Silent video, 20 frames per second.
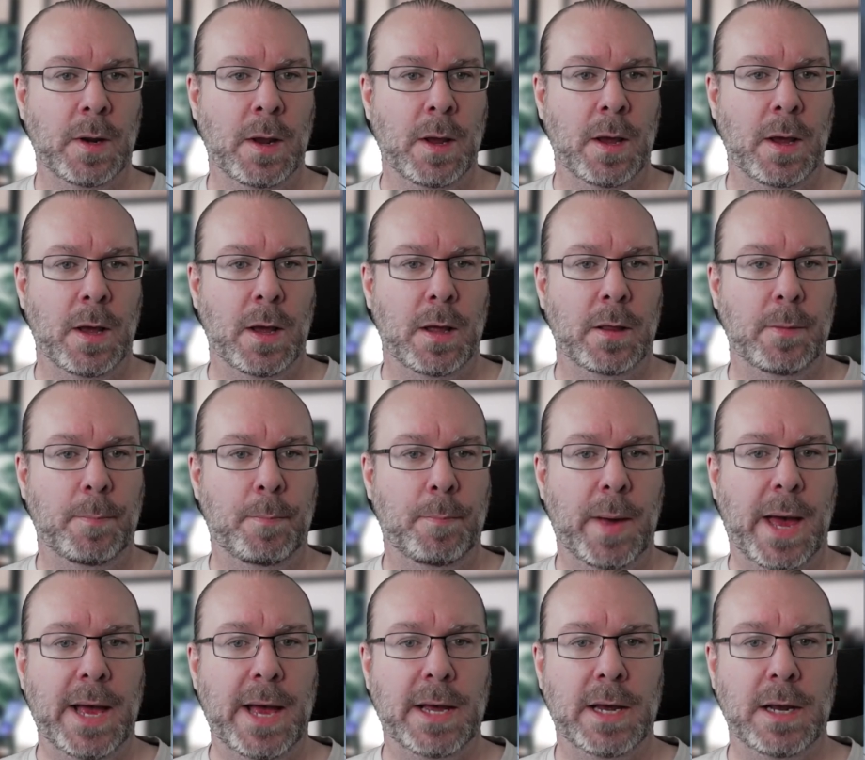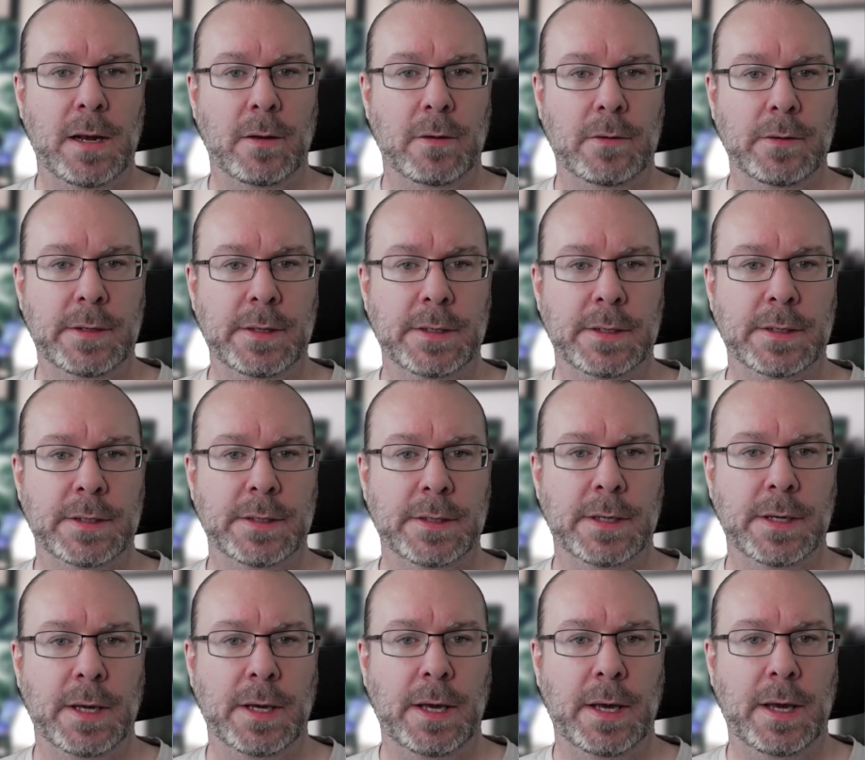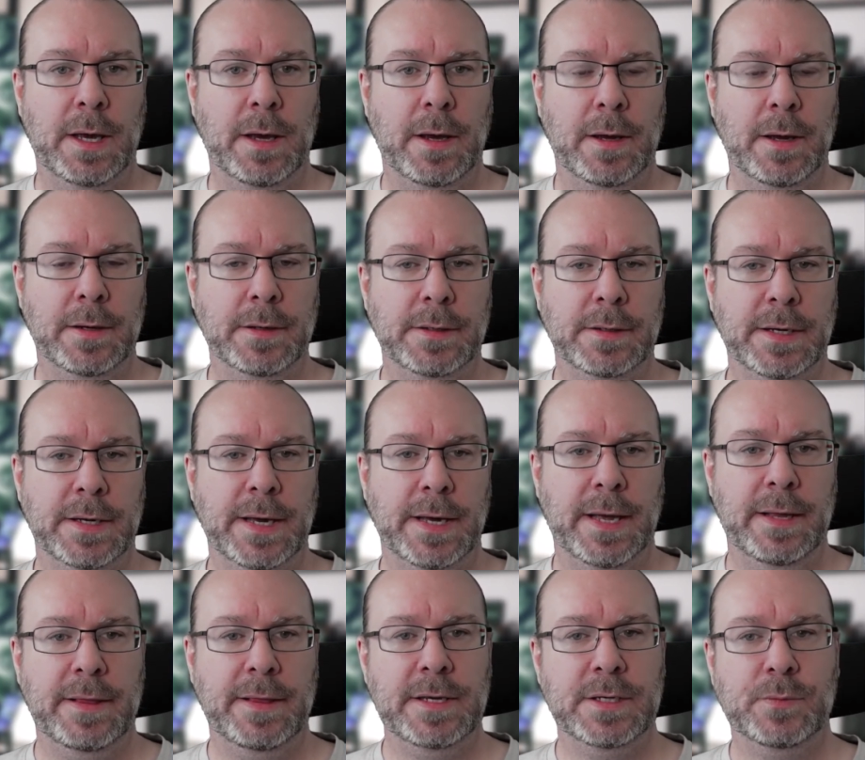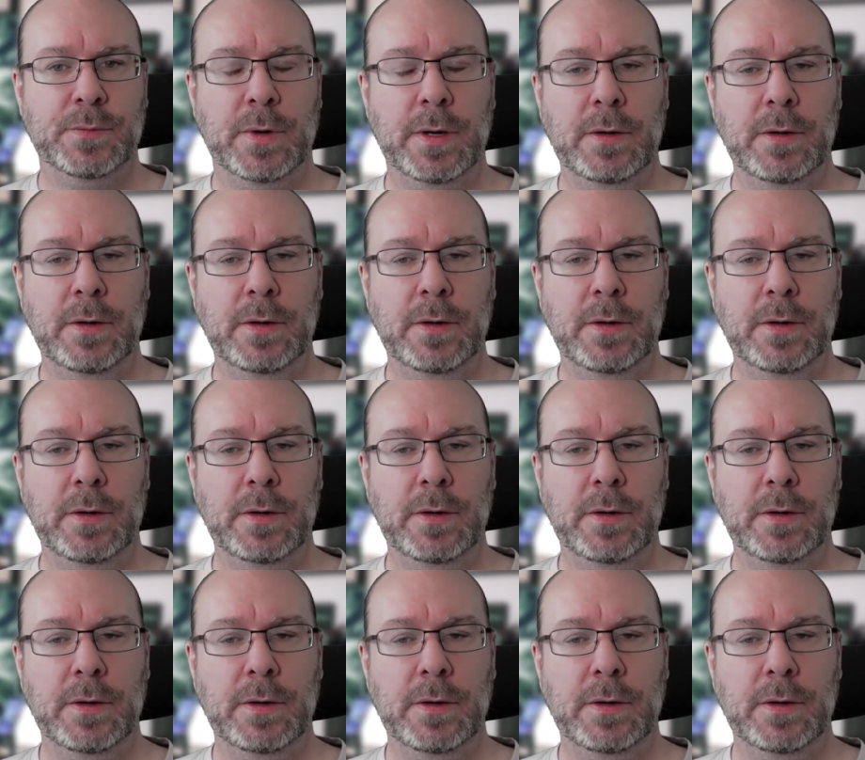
The backlog, and this one looks